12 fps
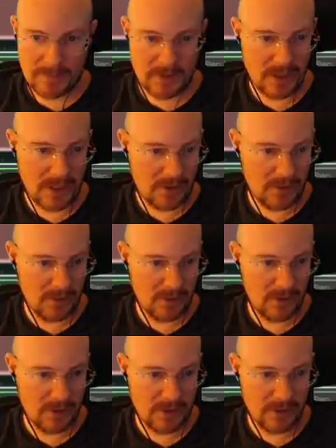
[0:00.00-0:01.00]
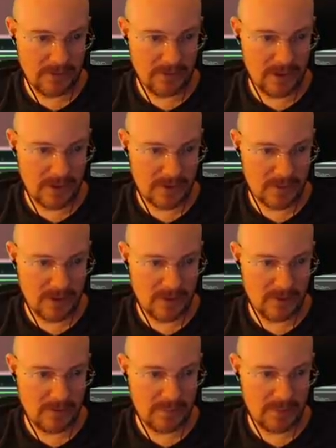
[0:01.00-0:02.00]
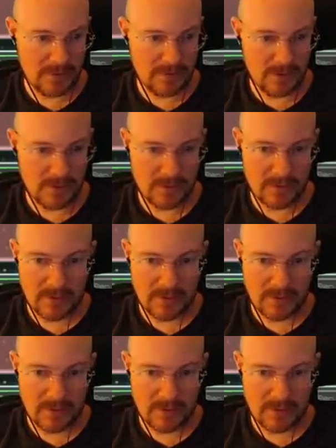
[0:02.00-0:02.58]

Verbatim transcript: Okay, cool. Cloaking offline as well. Beautiful.